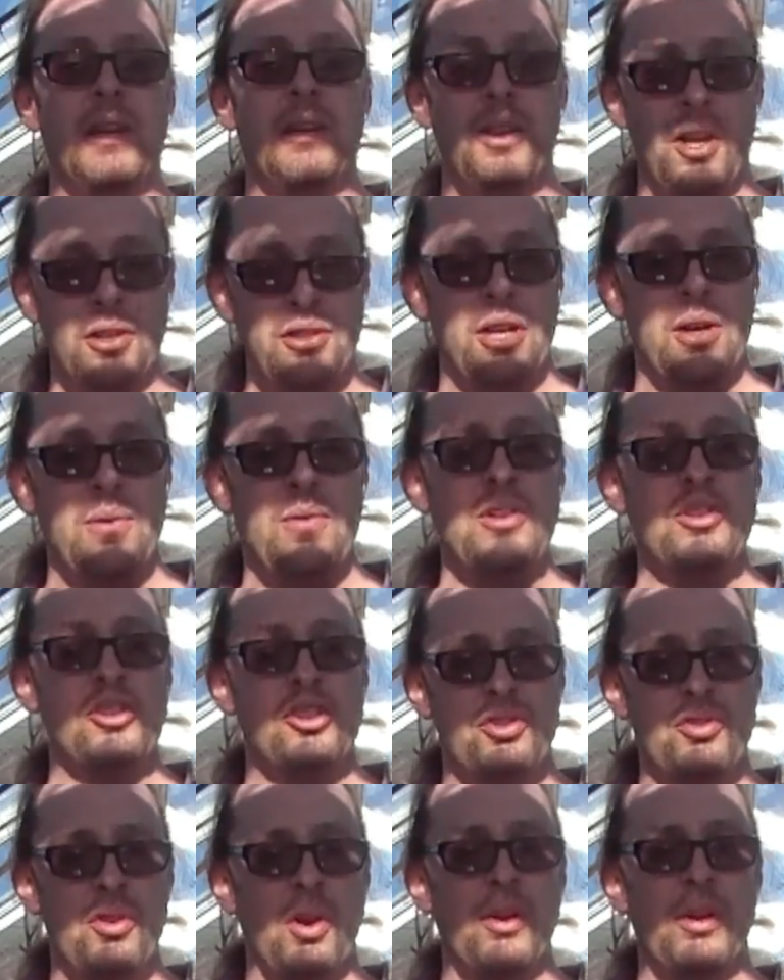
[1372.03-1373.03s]
not only
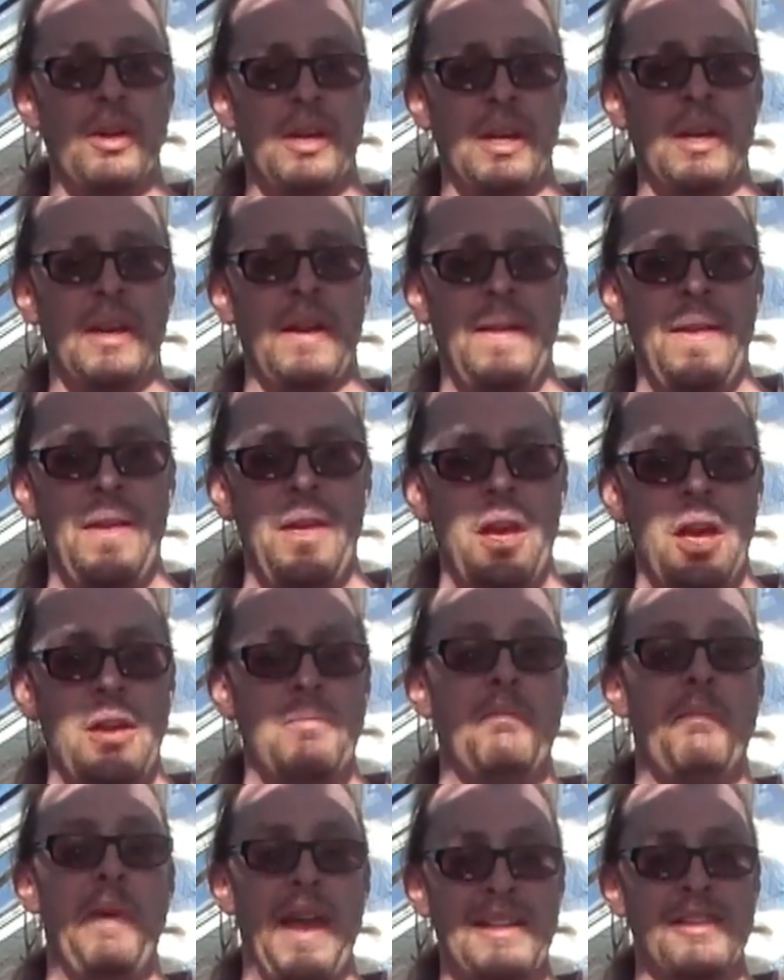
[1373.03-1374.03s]
stronger
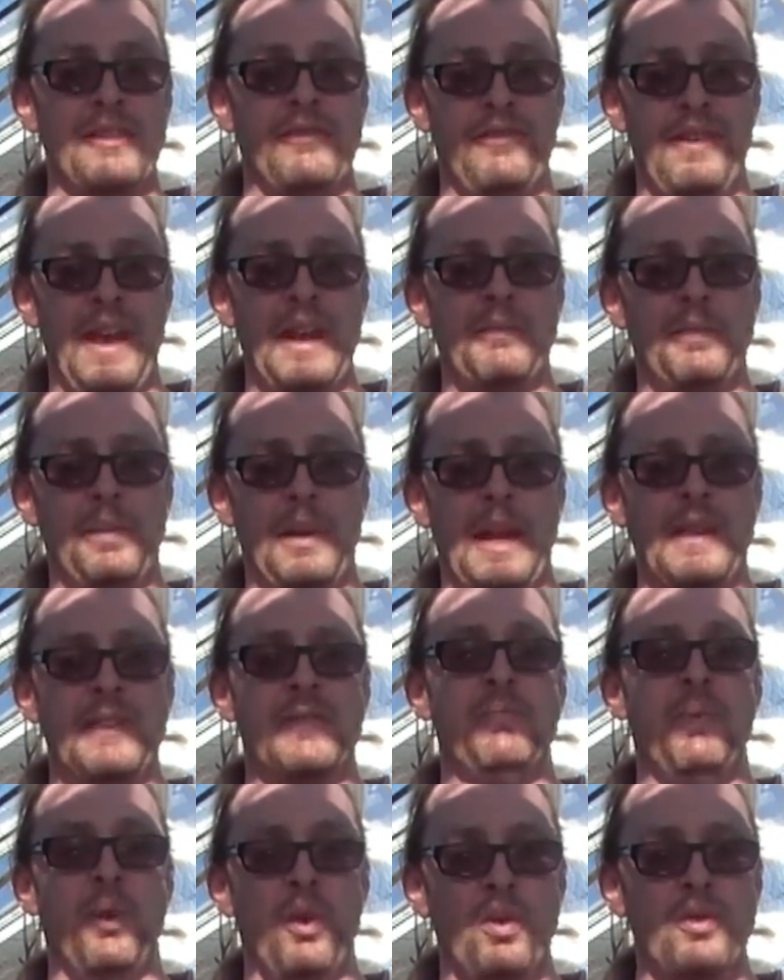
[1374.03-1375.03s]
and better fed plants,
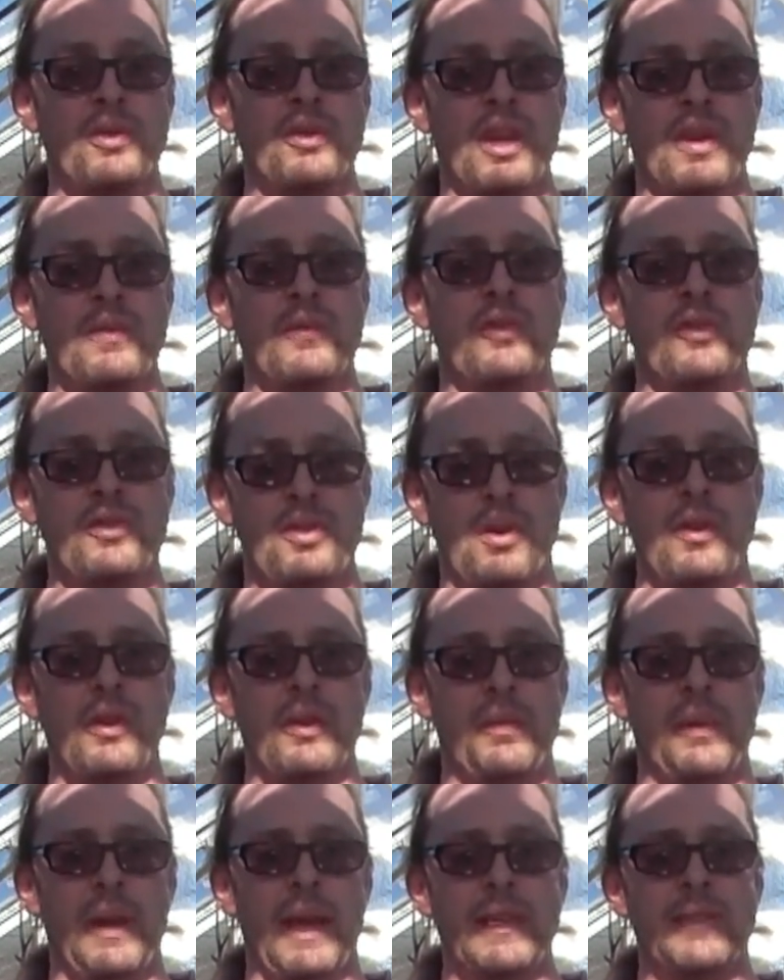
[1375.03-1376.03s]
but also
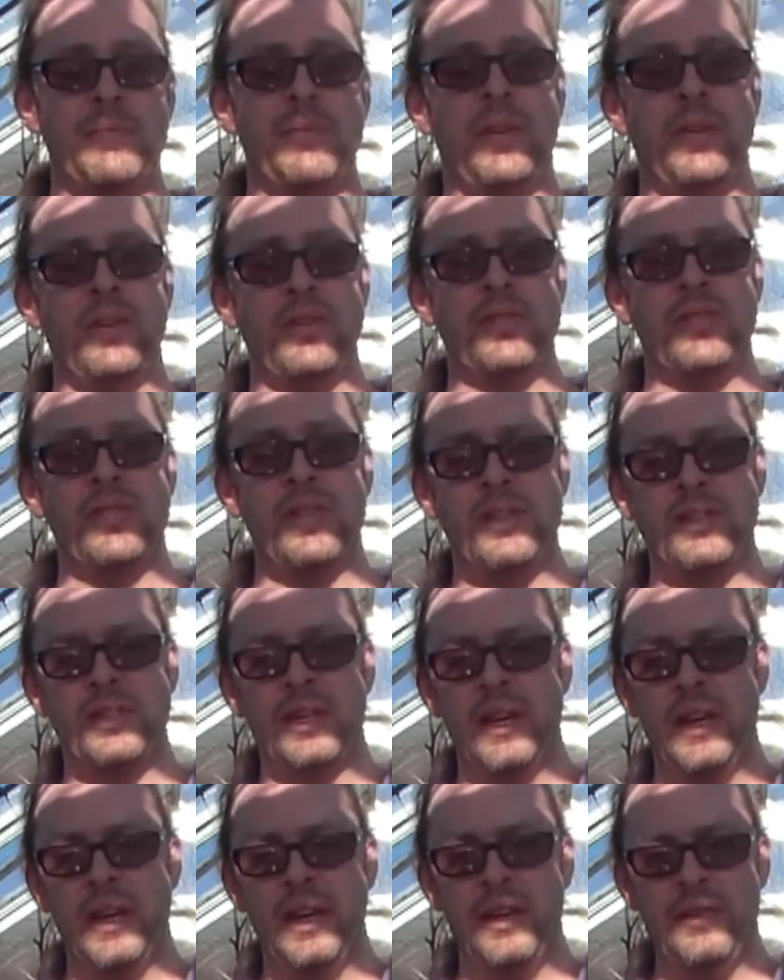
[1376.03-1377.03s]
stronger plants, because
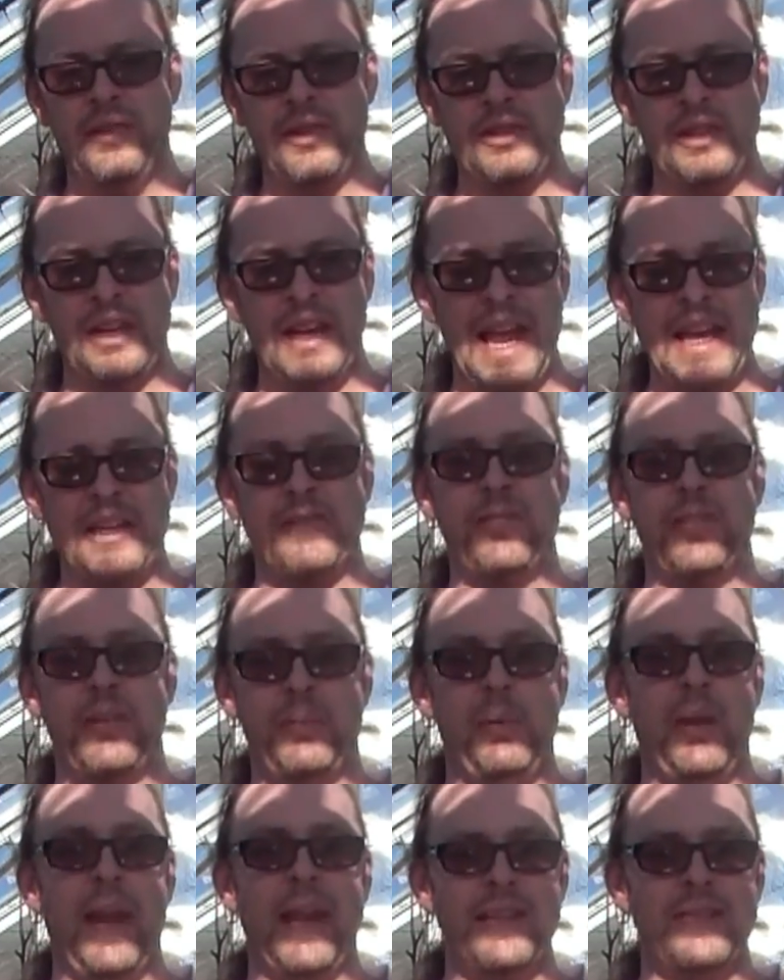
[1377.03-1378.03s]
there's less for the
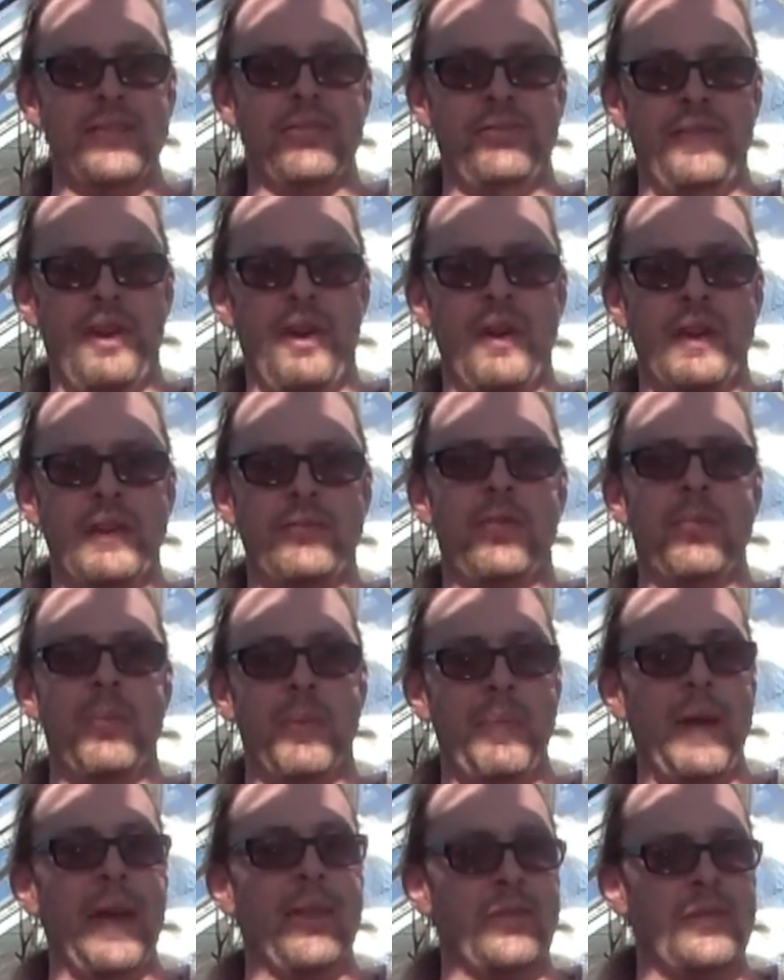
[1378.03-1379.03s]
plant to fight from a
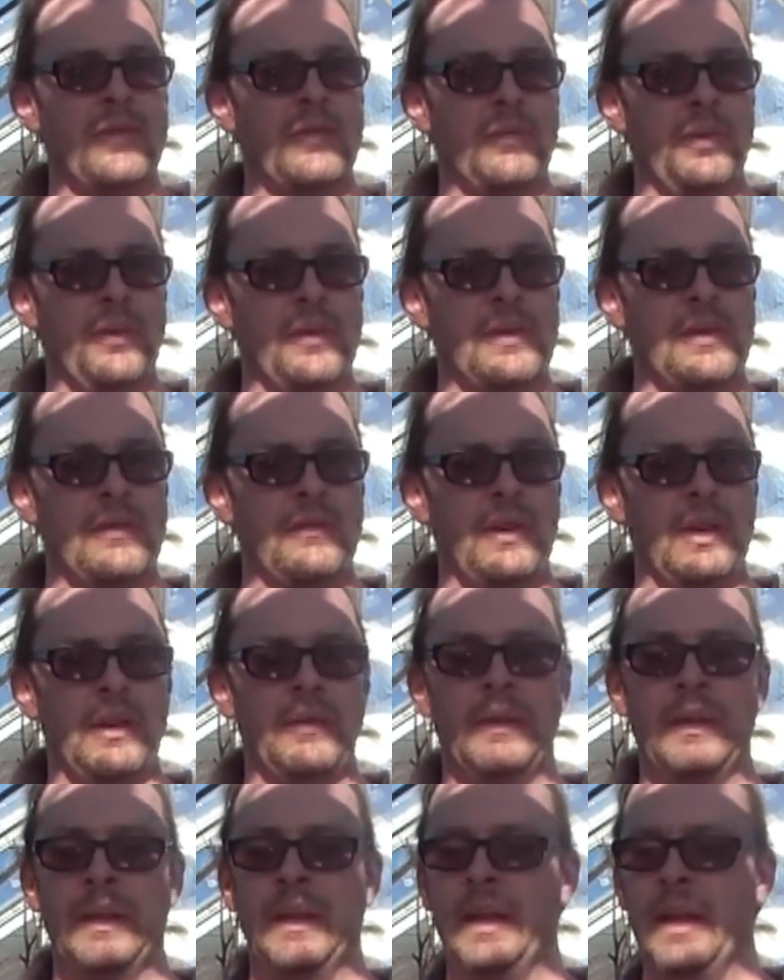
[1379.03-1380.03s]
pathogen point of
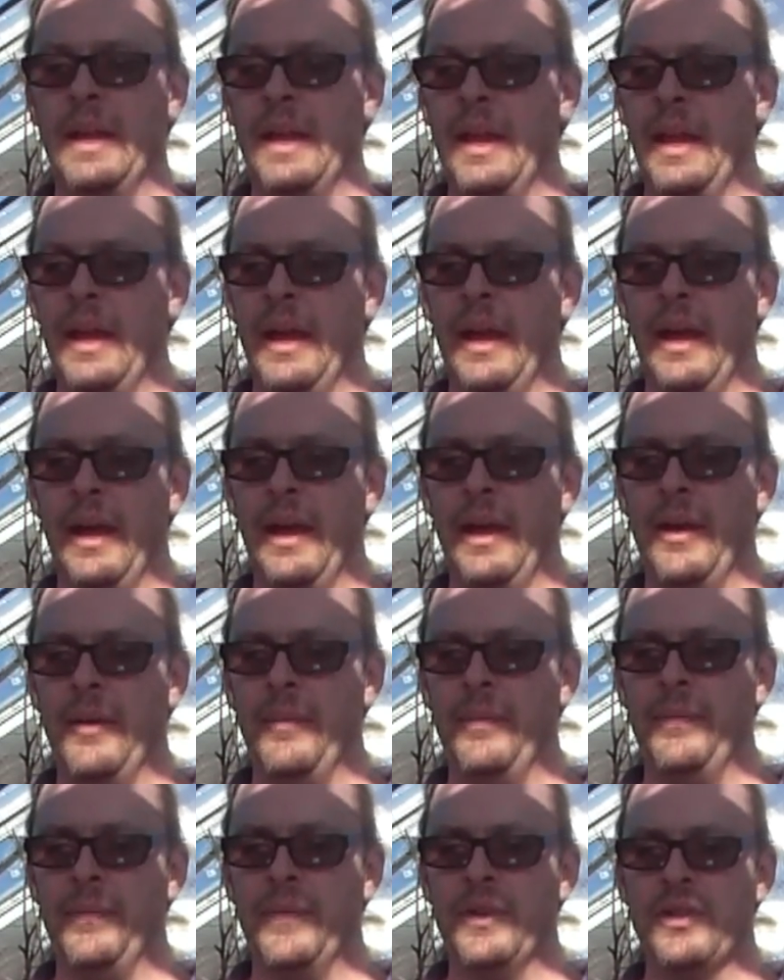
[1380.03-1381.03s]
view.
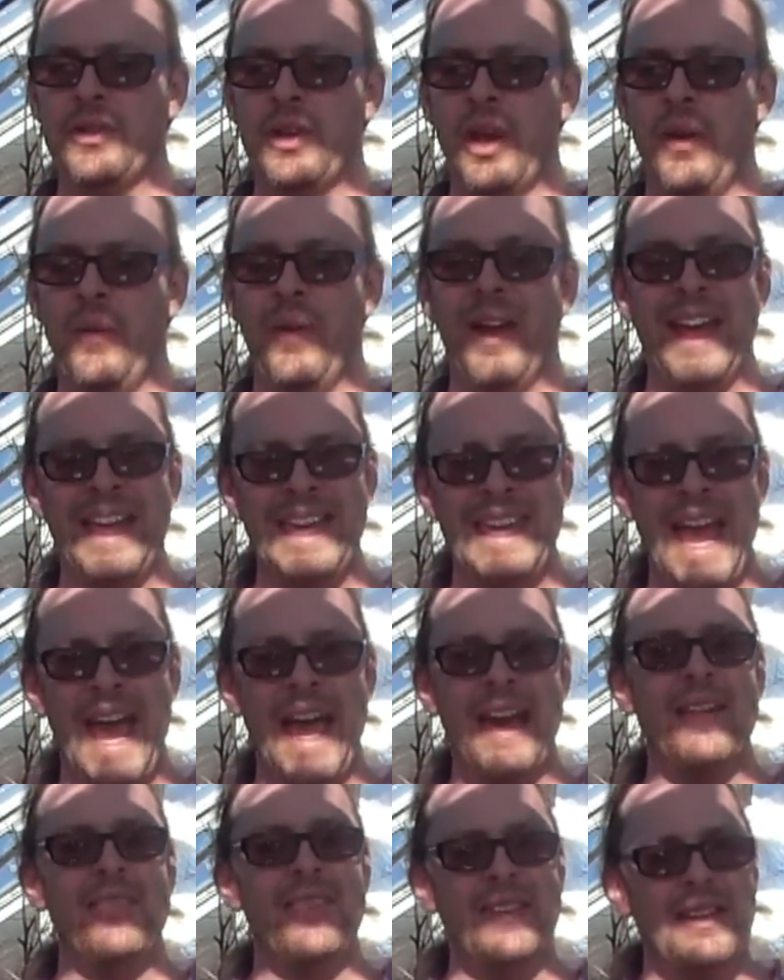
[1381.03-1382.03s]
So
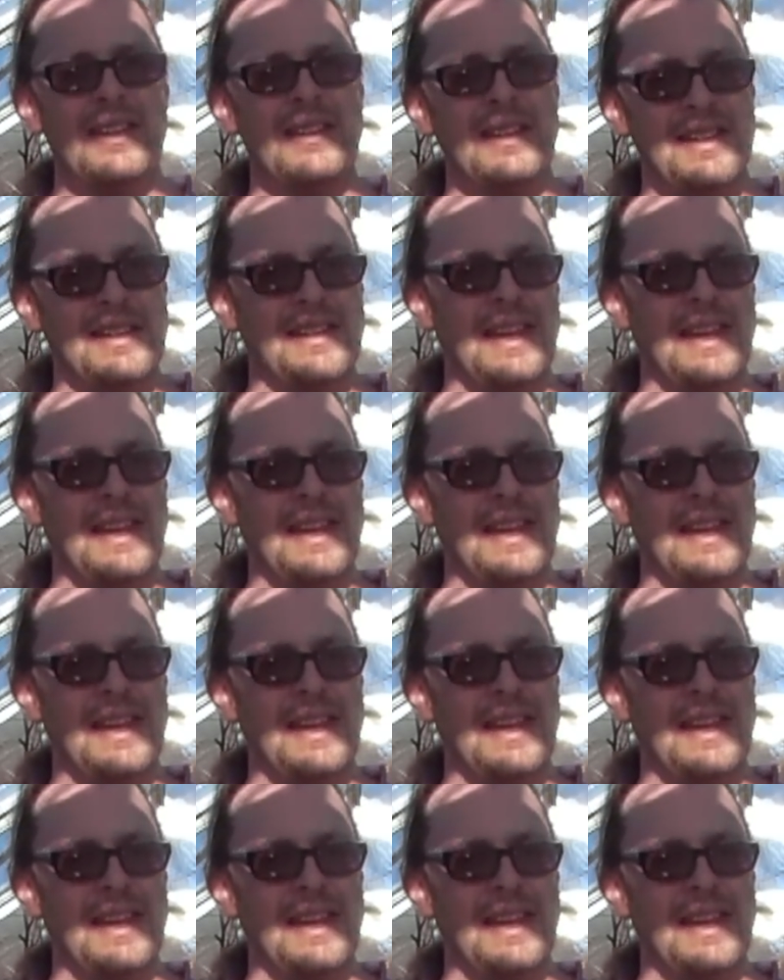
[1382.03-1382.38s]
again, this is a